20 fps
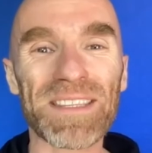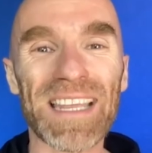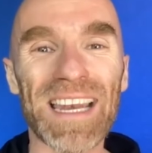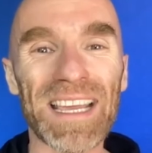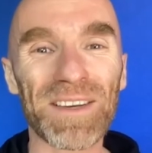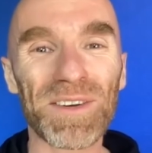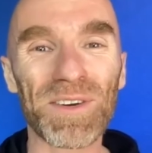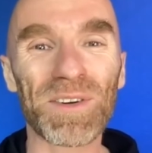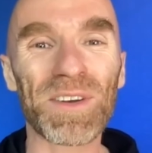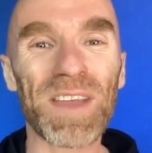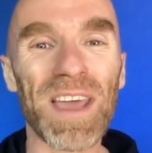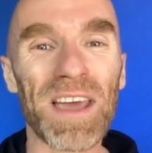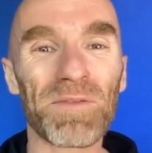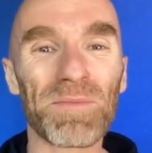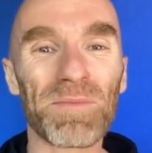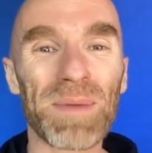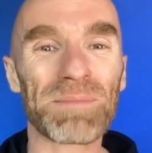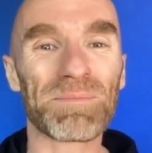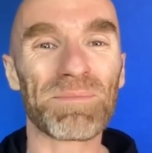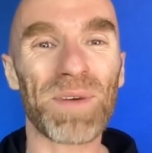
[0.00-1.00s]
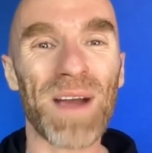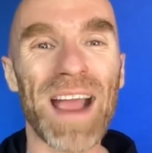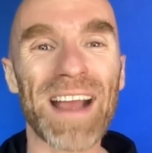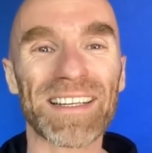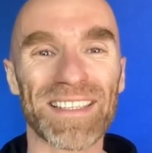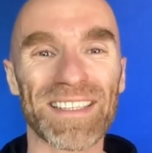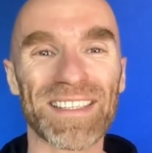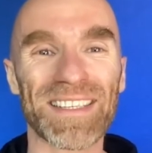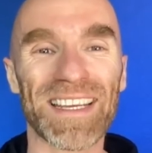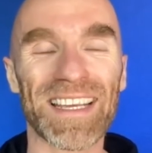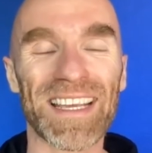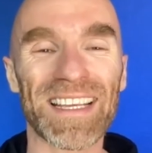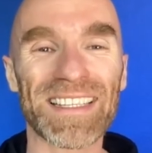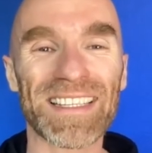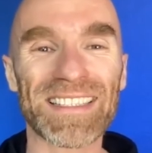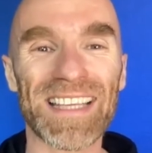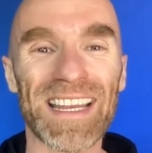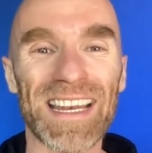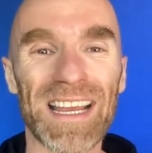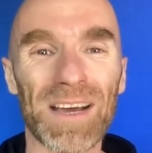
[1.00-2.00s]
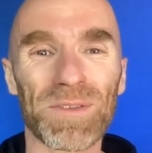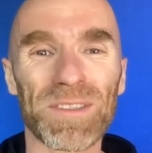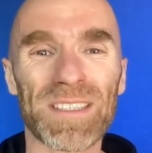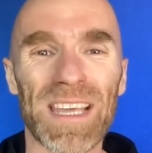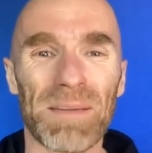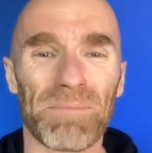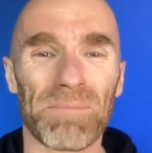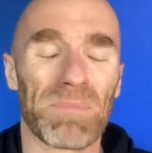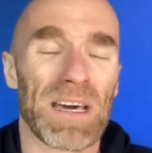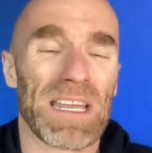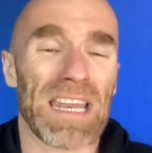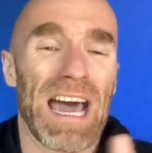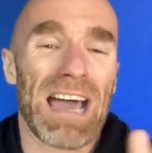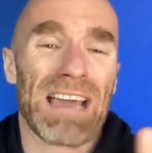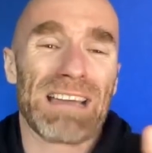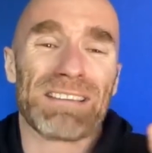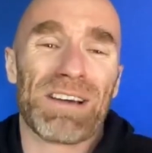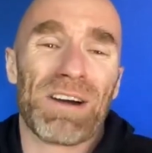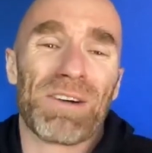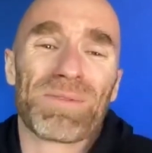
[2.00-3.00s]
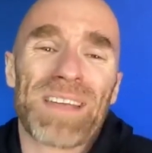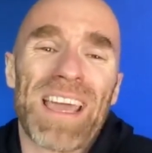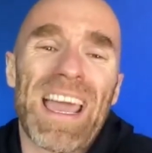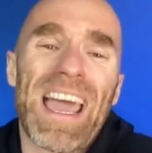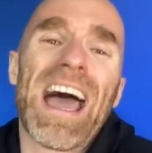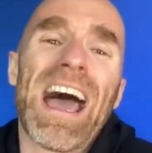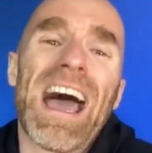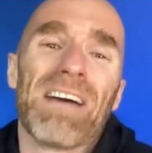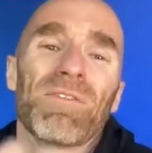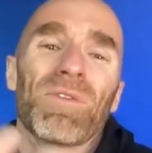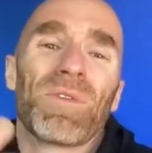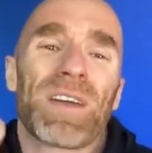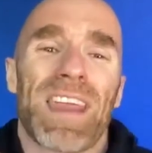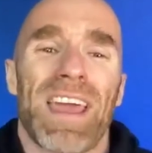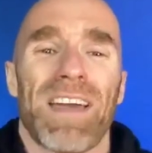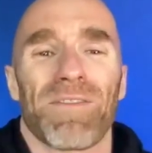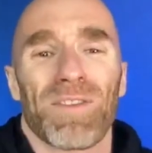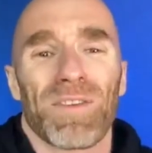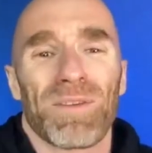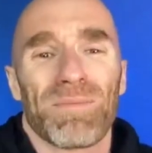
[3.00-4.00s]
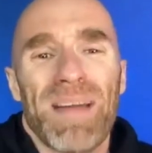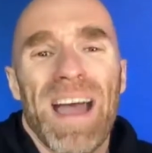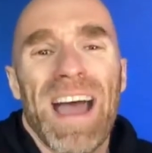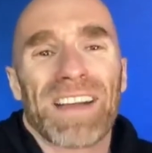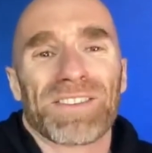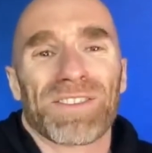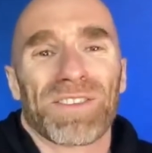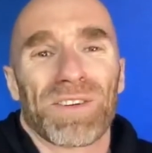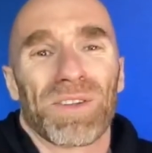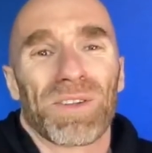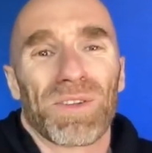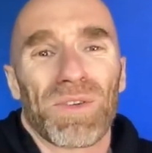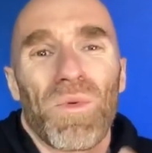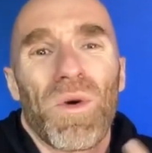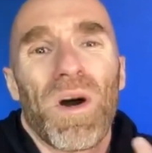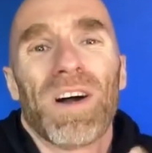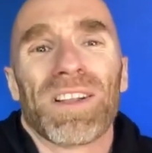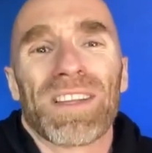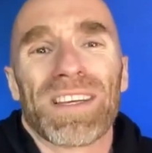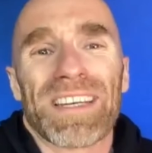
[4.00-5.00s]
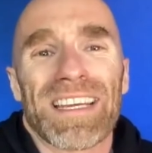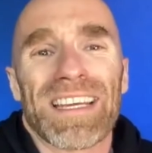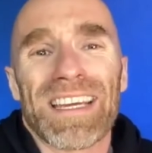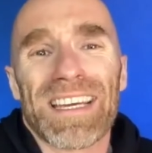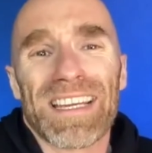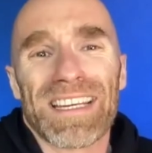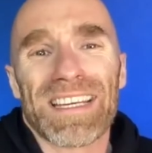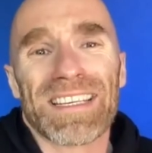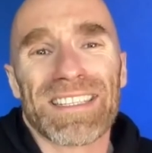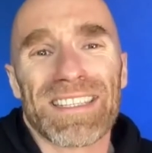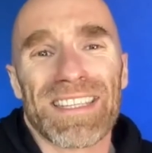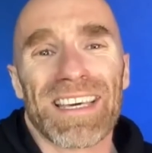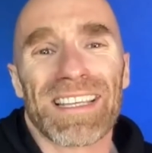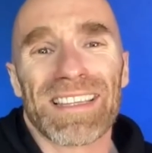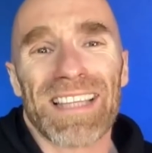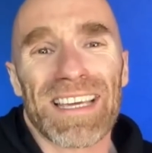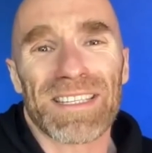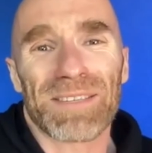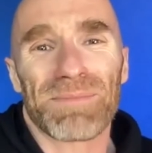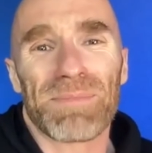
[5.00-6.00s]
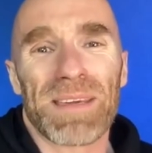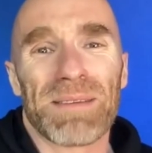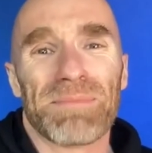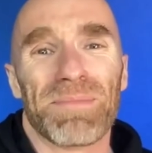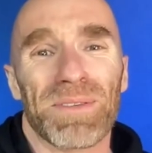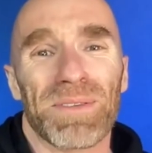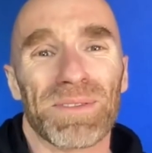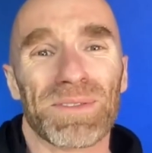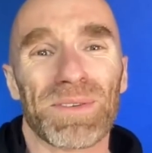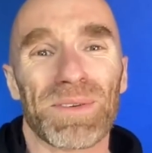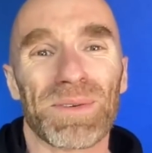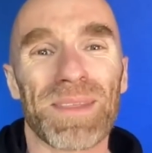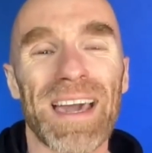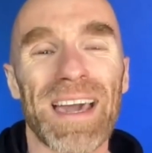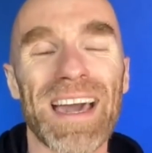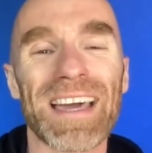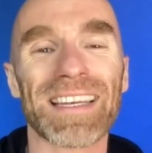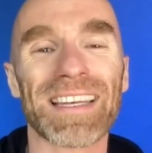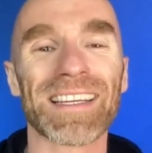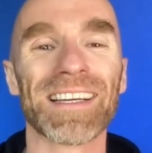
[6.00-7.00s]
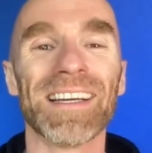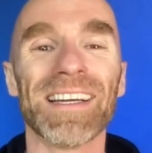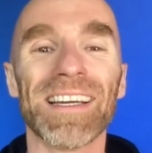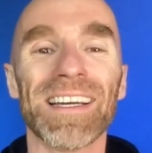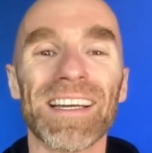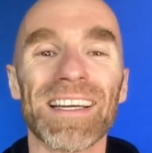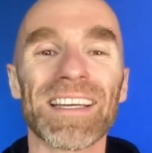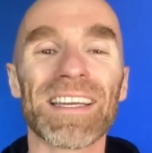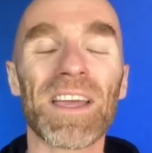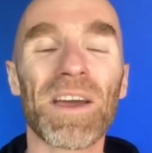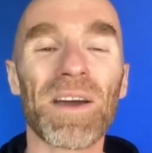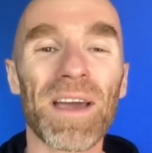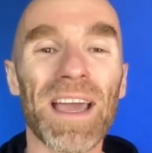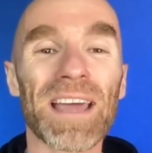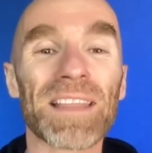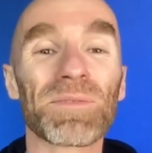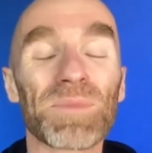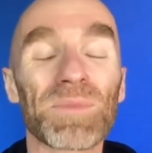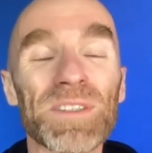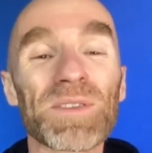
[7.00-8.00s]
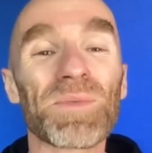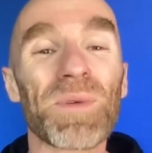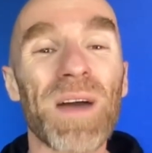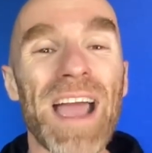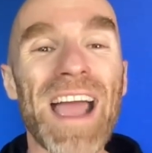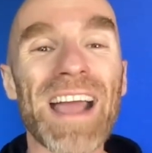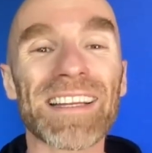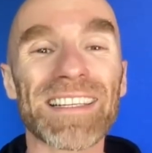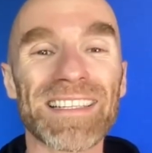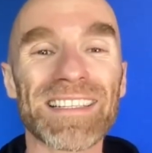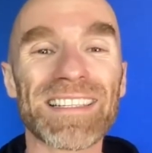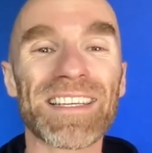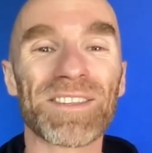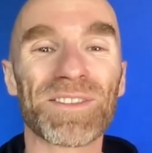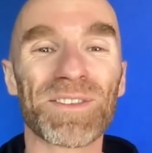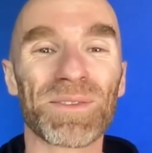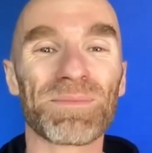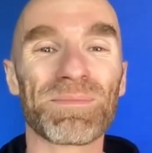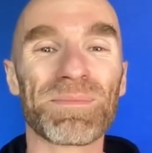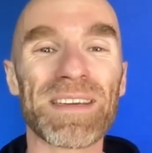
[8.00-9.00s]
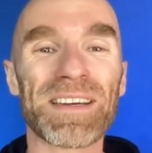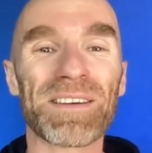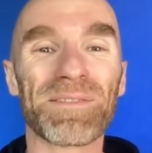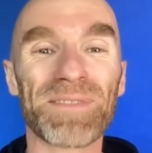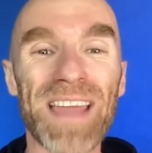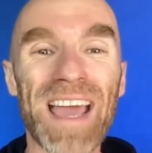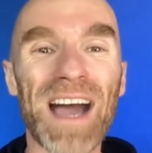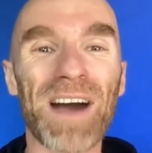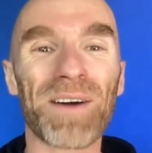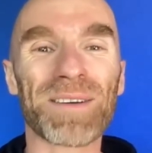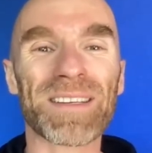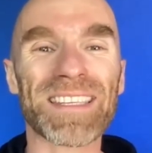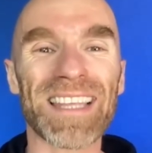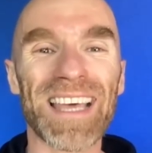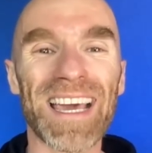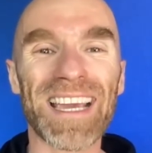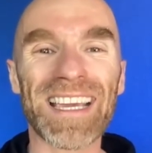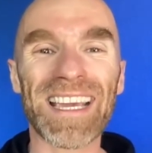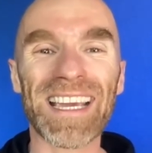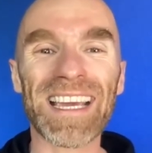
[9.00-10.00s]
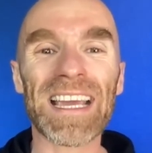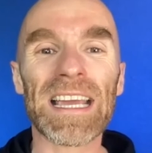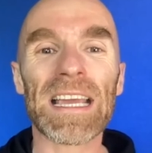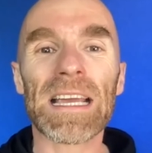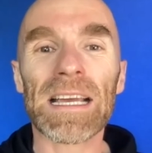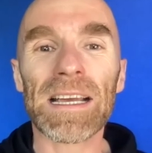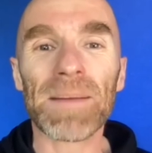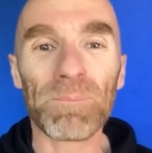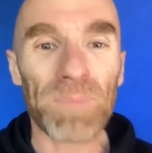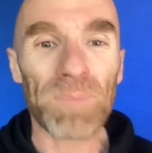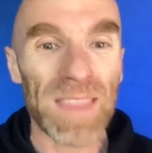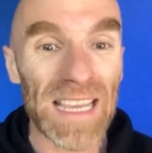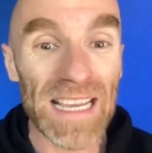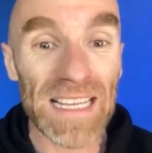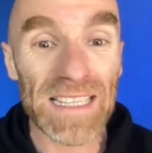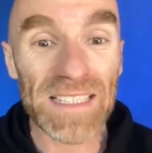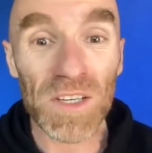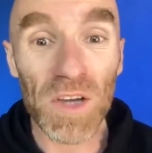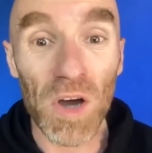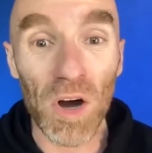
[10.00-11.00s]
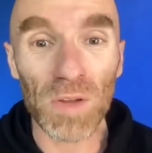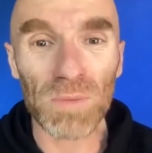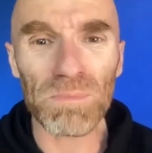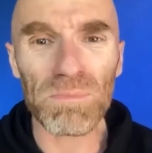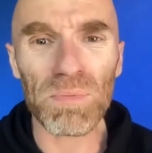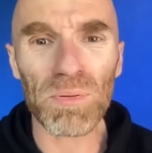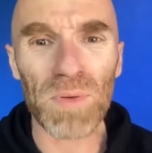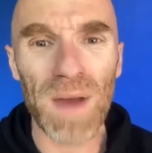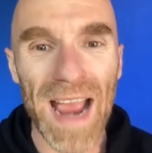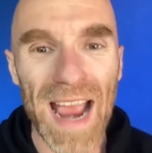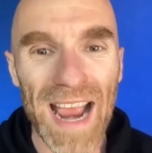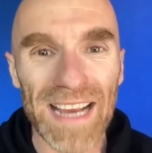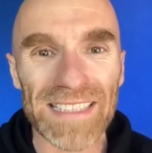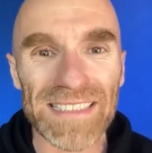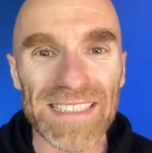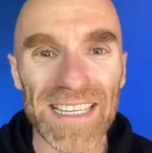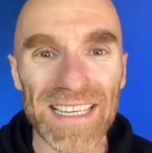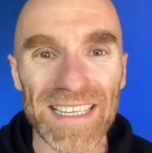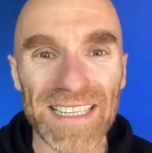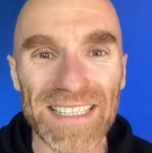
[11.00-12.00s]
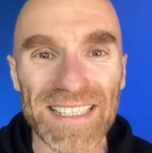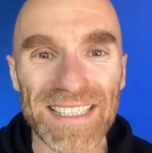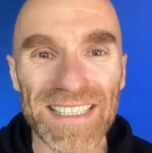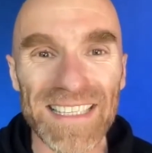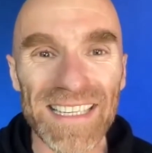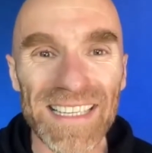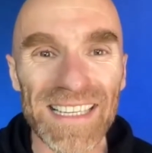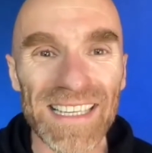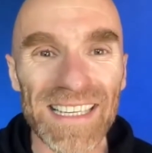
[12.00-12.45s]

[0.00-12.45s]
that I could have been practicing. Instead, I was like, but I don't have whatever magical quality it is that lets people do that. And which is why acting teacher me of now is like, it's called practice.